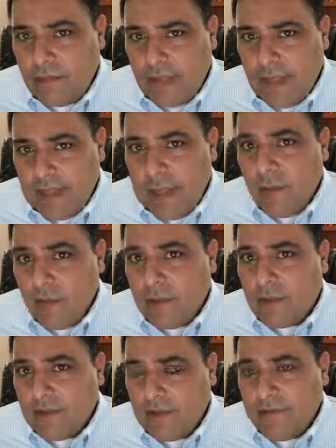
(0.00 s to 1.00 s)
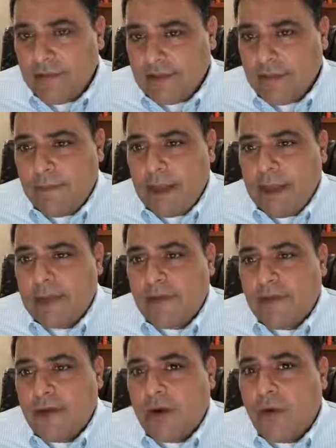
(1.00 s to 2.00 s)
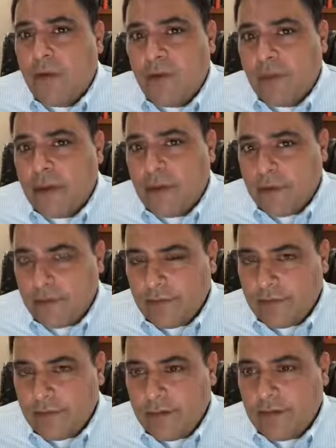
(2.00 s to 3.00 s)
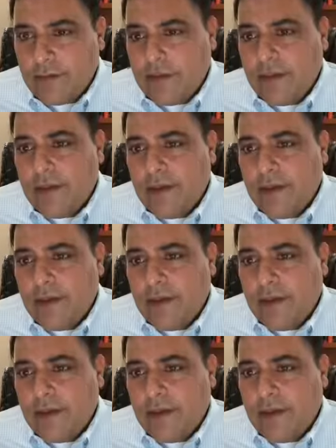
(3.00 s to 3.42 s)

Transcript: And that will definitely impact all your barriers from healing